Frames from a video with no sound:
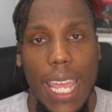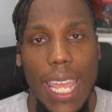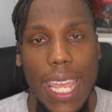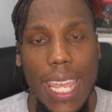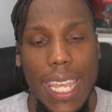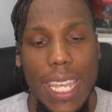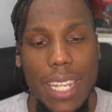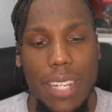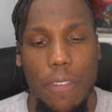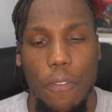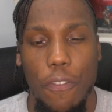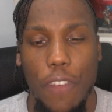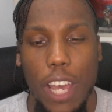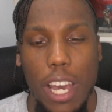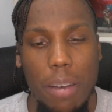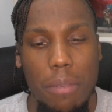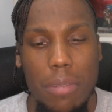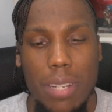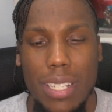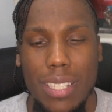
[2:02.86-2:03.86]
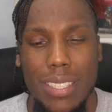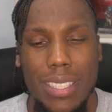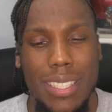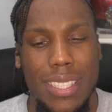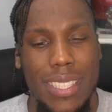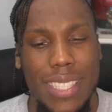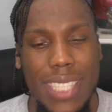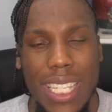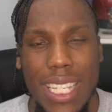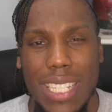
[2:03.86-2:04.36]
And Velma,
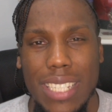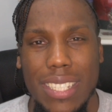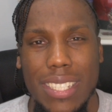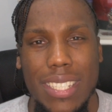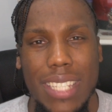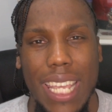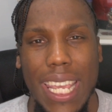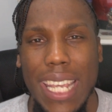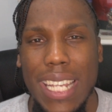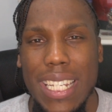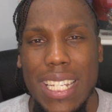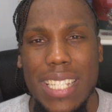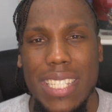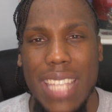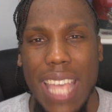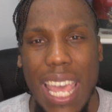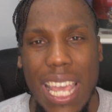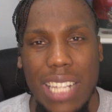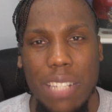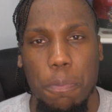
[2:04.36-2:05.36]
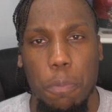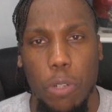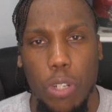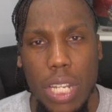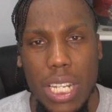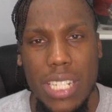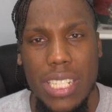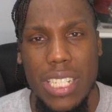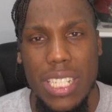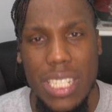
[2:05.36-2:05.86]
it needs an
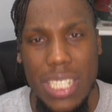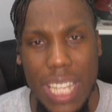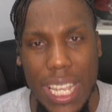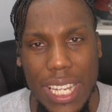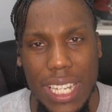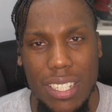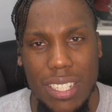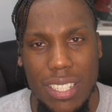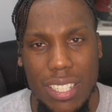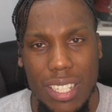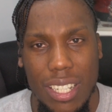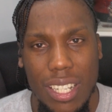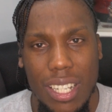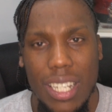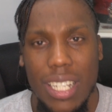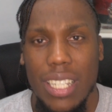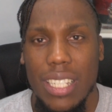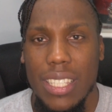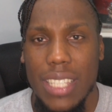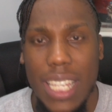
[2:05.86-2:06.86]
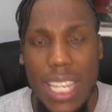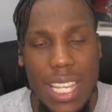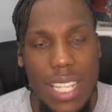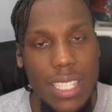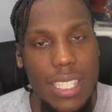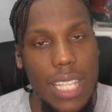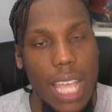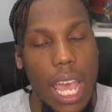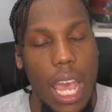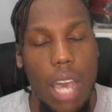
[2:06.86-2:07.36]
expiration date.
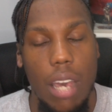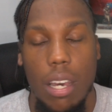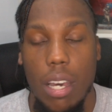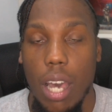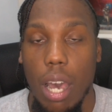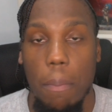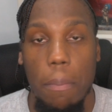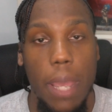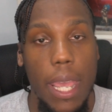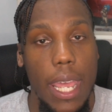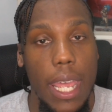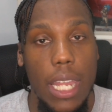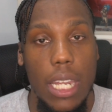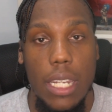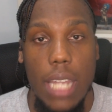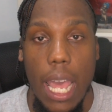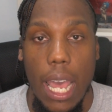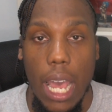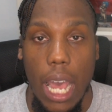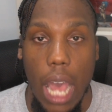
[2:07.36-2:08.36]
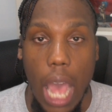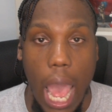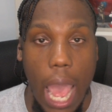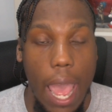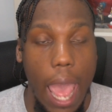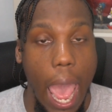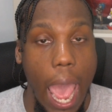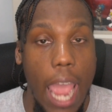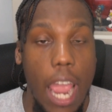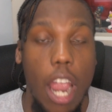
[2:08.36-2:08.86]
This, man,
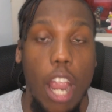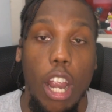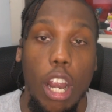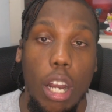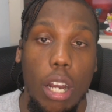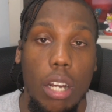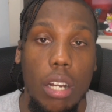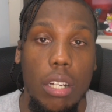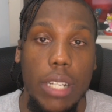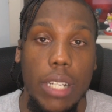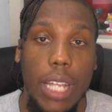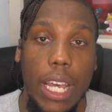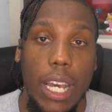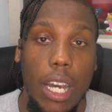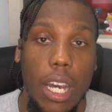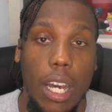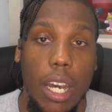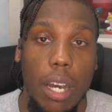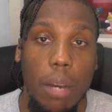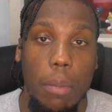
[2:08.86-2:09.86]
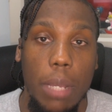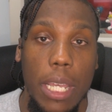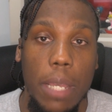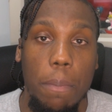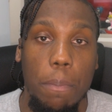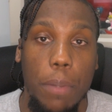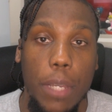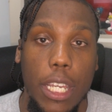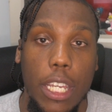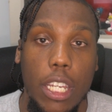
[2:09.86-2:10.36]
I heard it
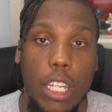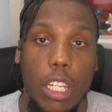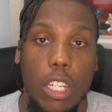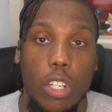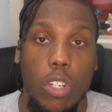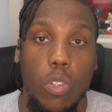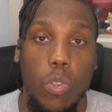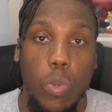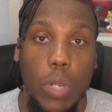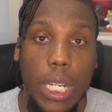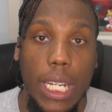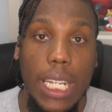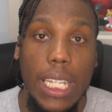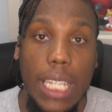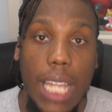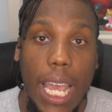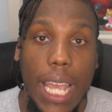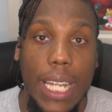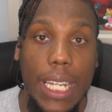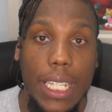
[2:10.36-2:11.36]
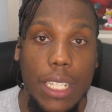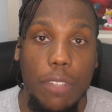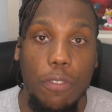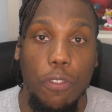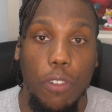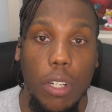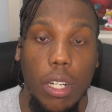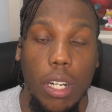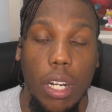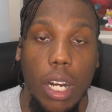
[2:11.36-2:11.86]
been green-lighted
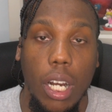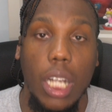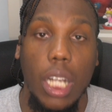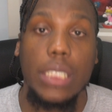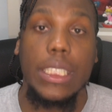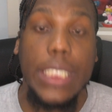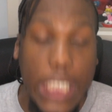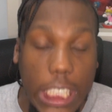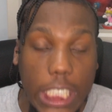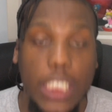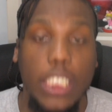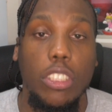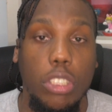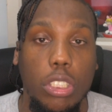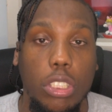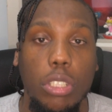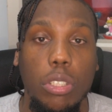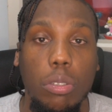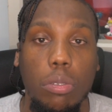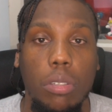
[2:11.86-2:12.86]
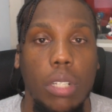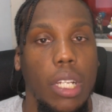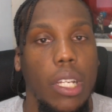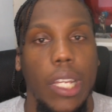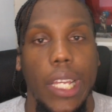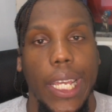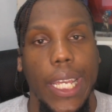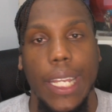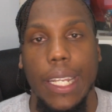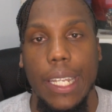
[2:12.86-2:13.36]
for season 2,
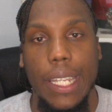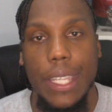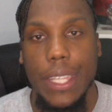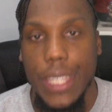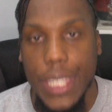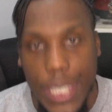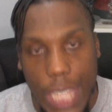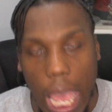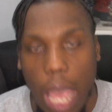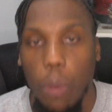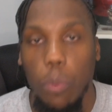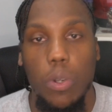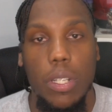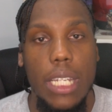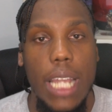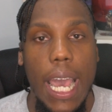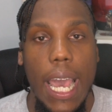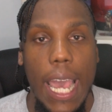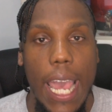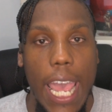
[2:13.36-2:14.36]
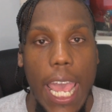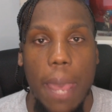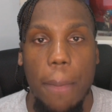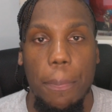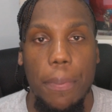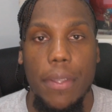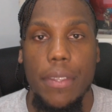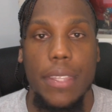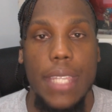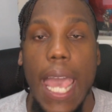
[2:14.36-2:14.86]
and that will not
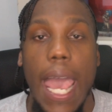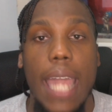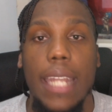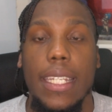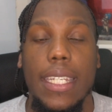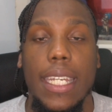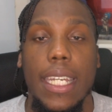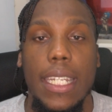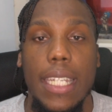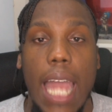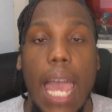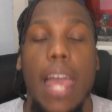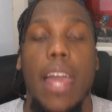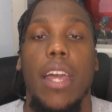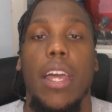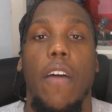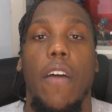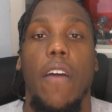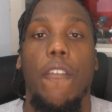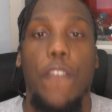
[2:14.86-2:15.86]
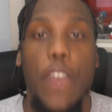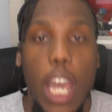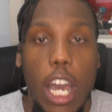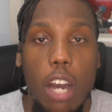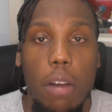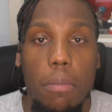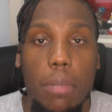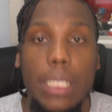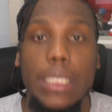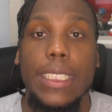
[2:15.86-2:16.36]
happen. That cannot.
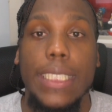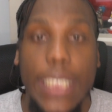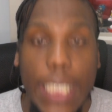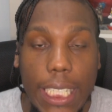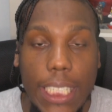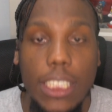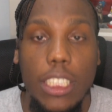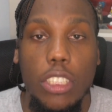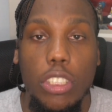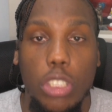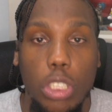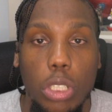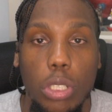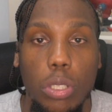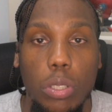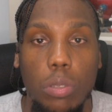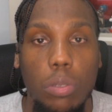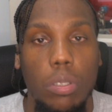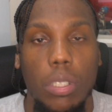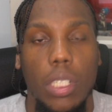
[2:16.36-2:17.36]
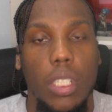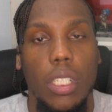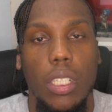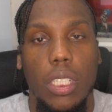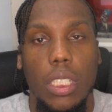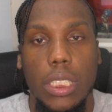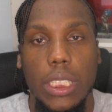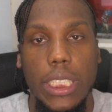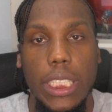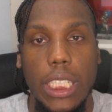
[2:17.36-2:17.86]
Velma season 2
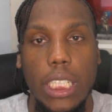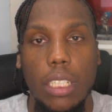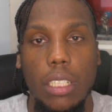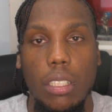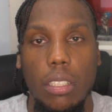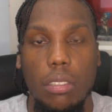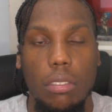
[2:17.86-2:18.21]
shall